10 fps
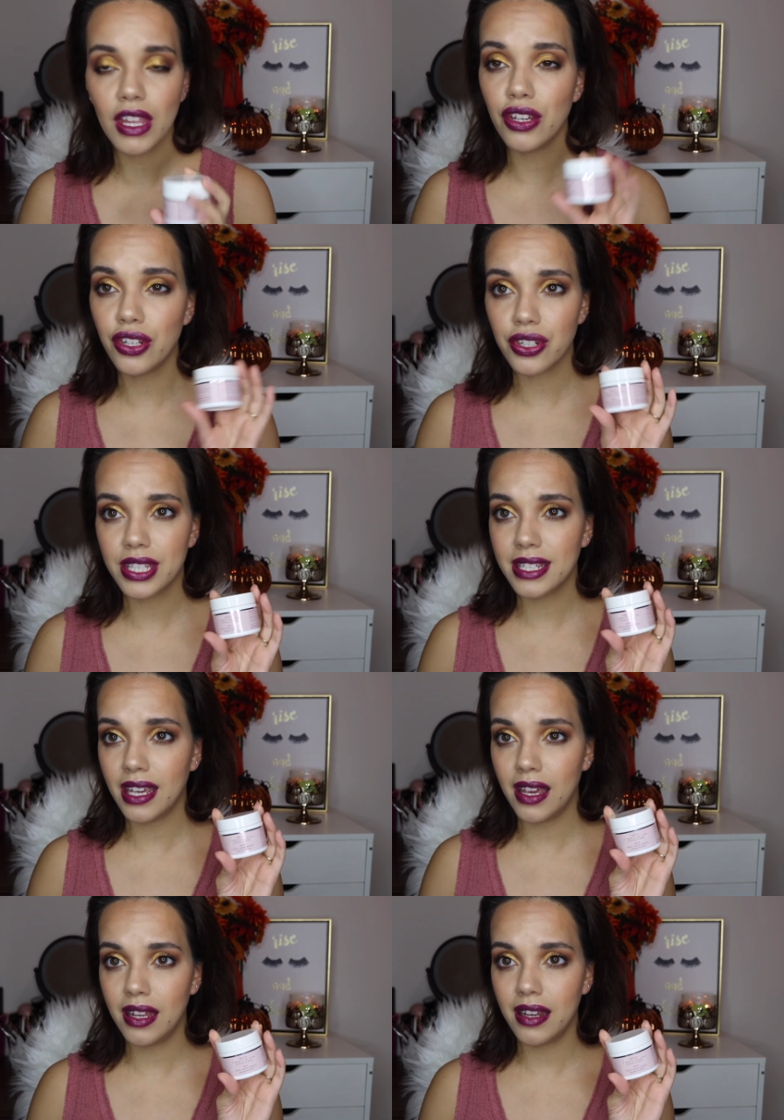your
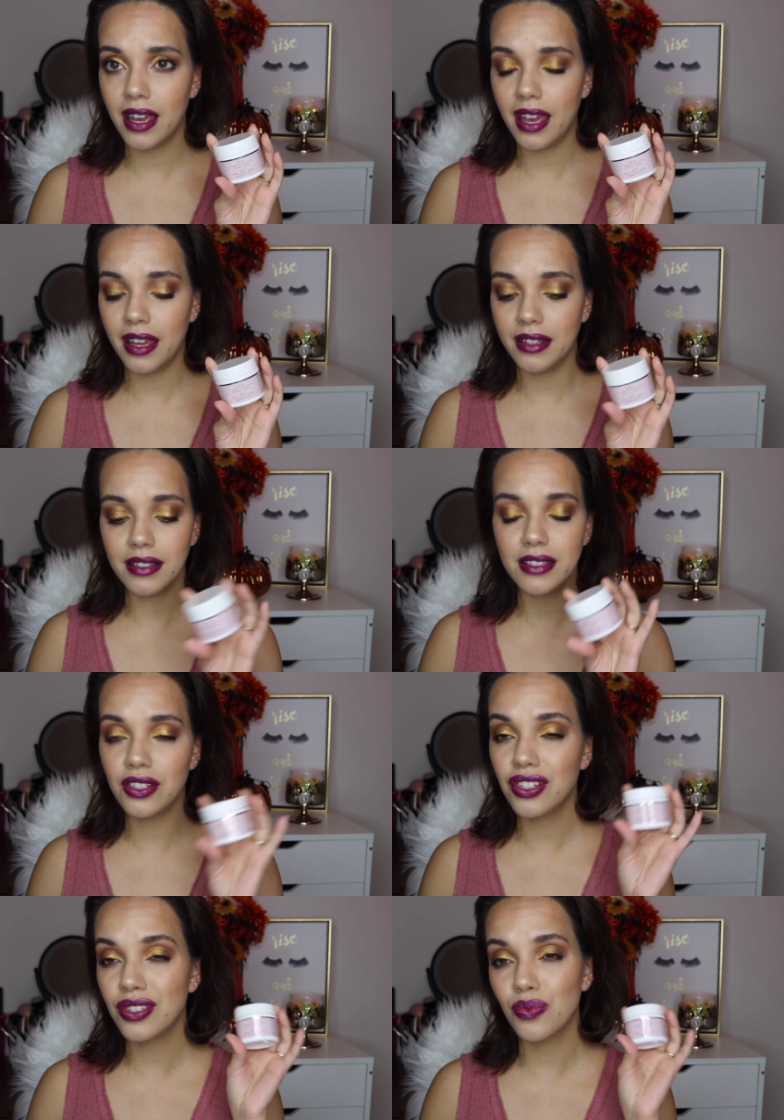skin, and this
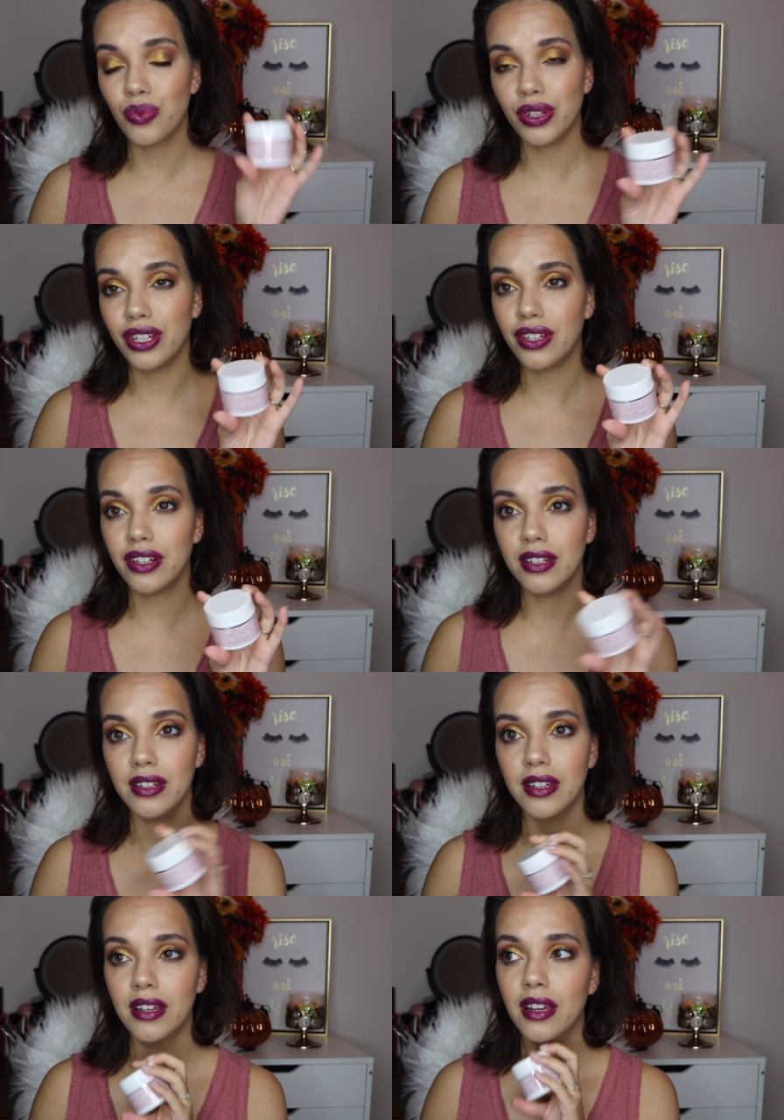is just really
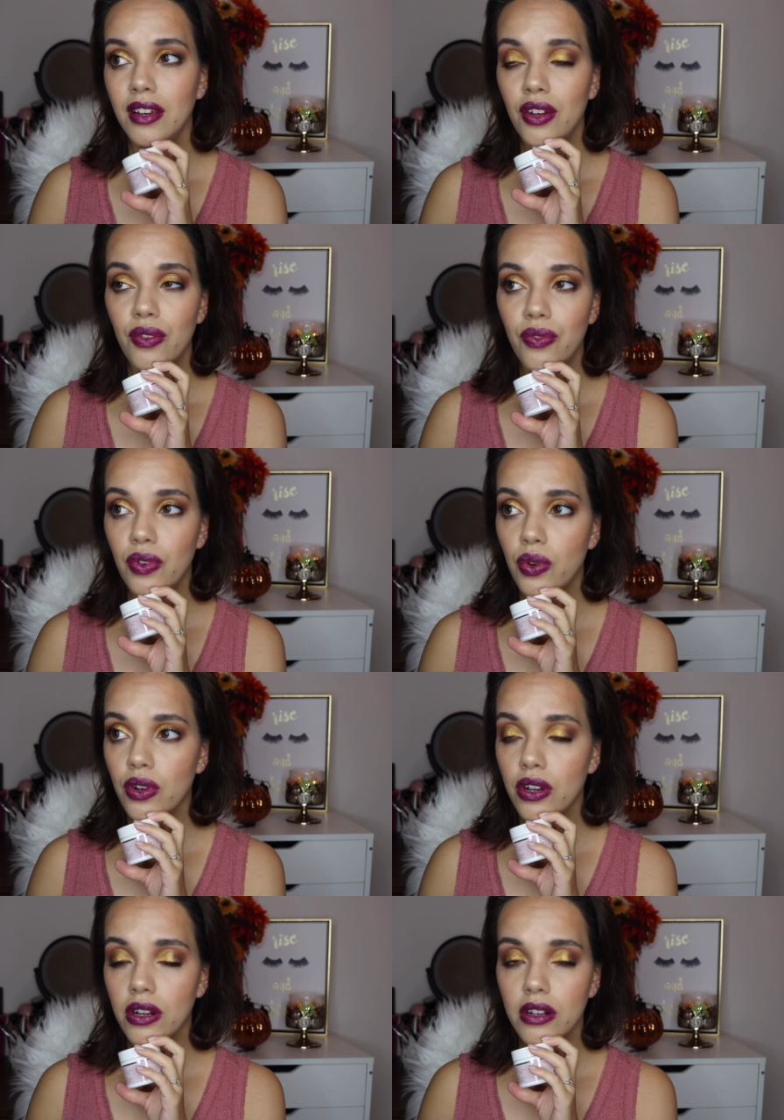good
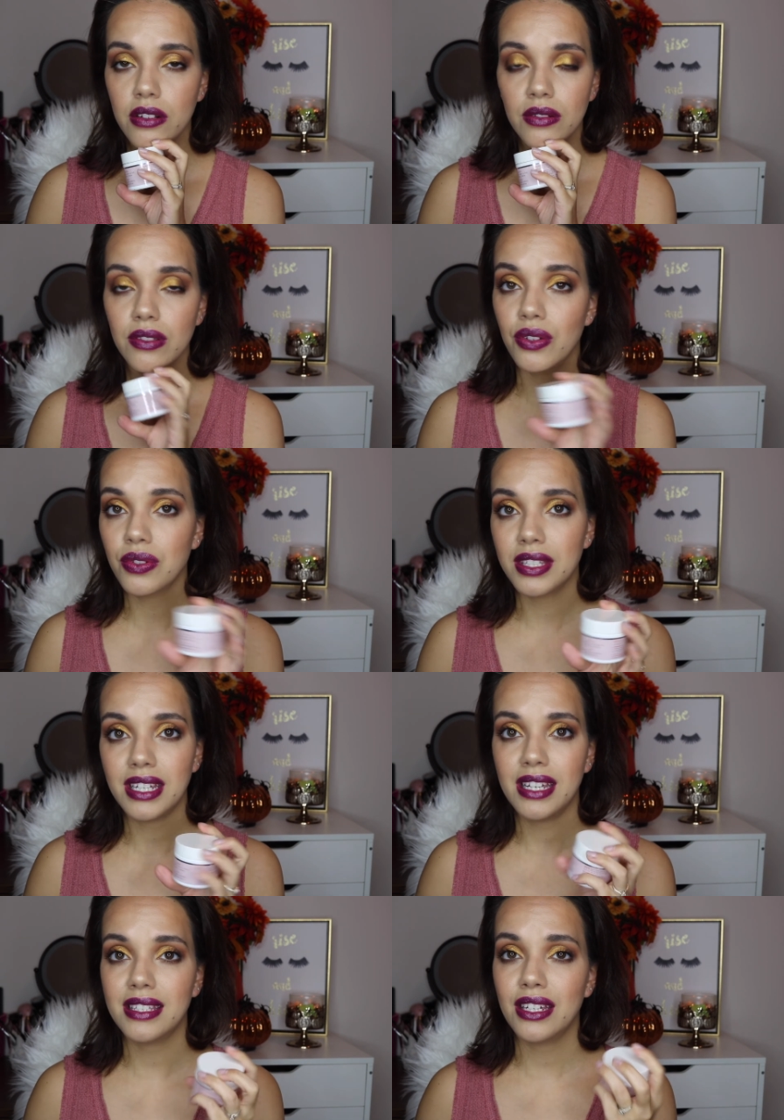for those
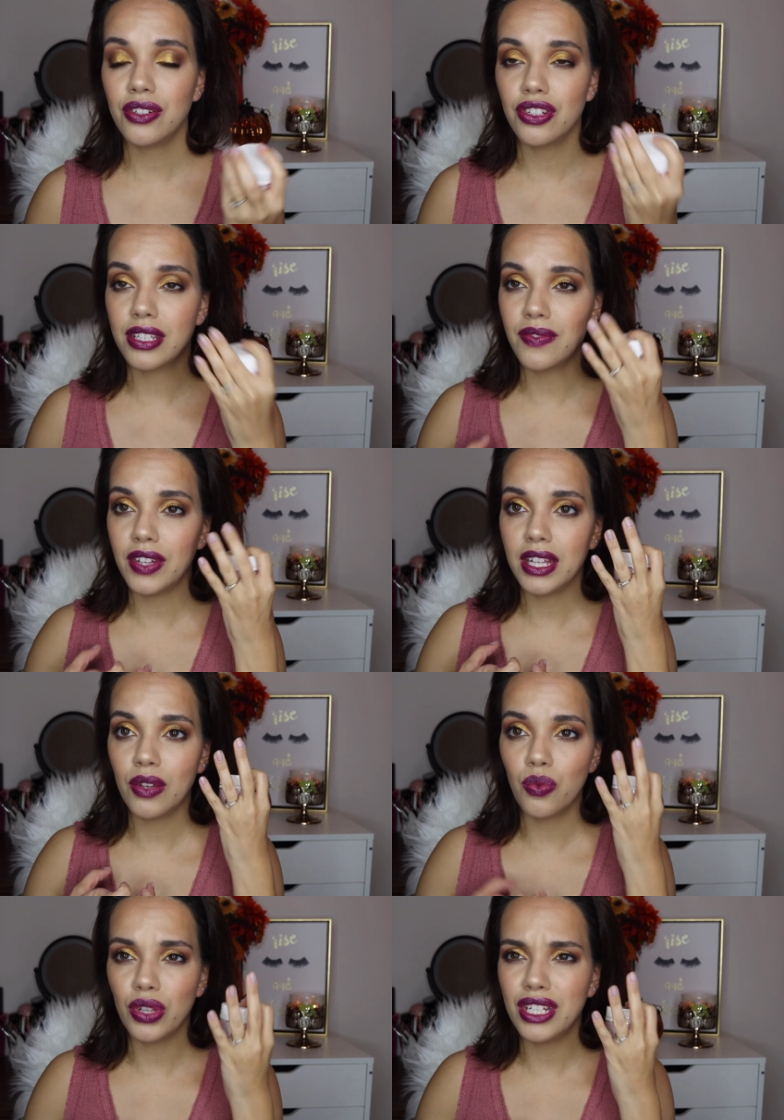days that you're just
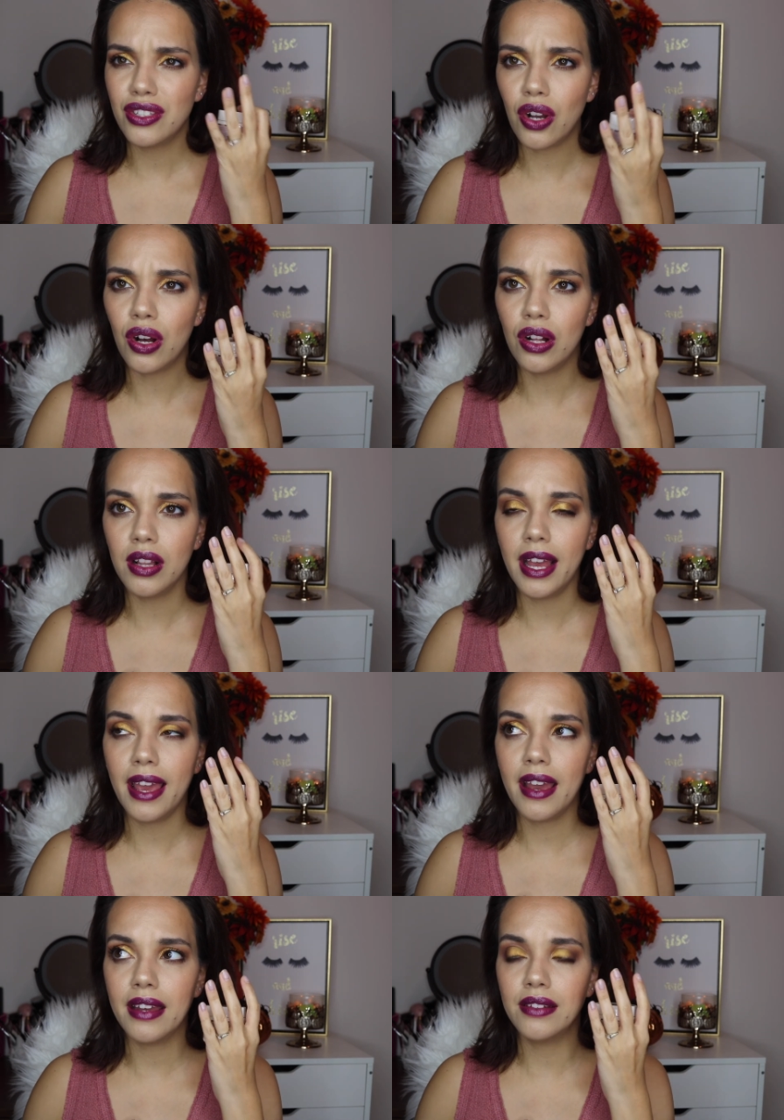feeling really dull
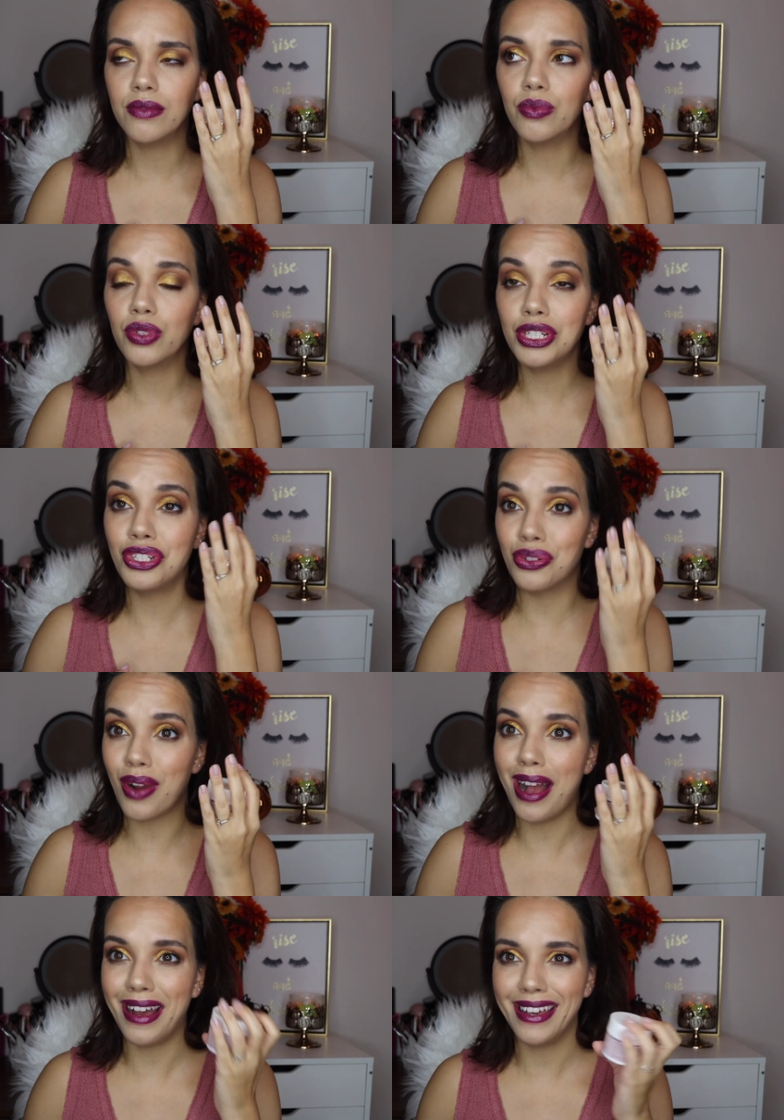and really
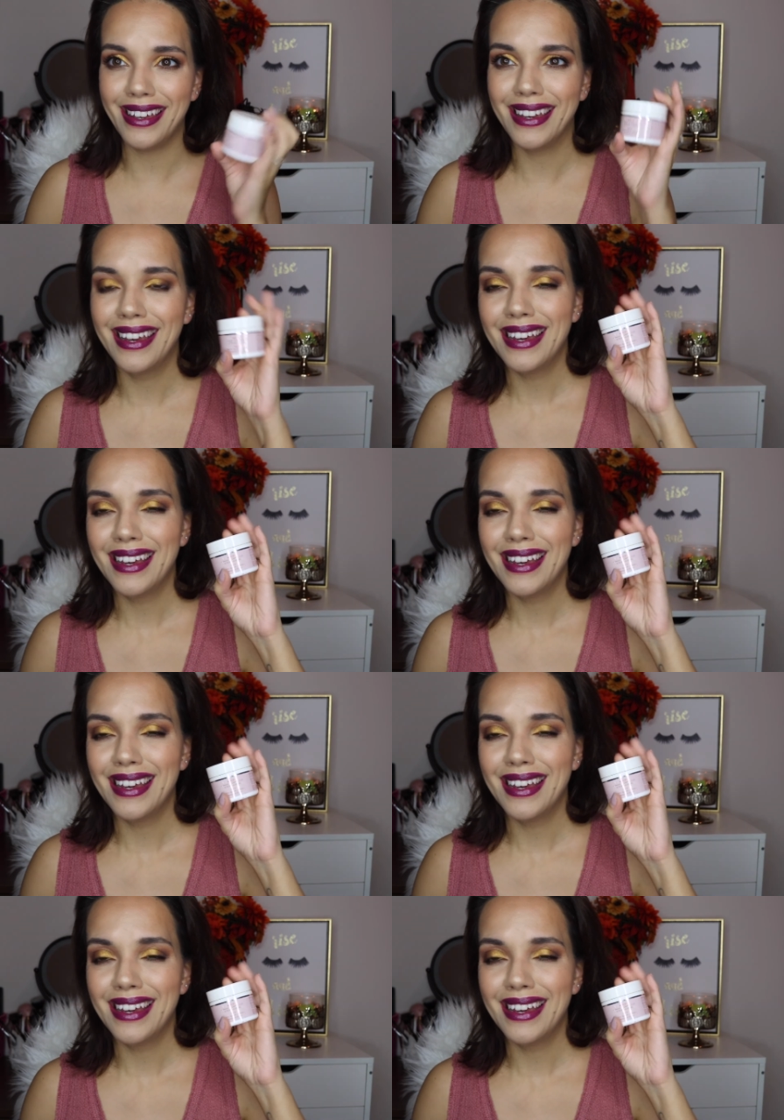dry.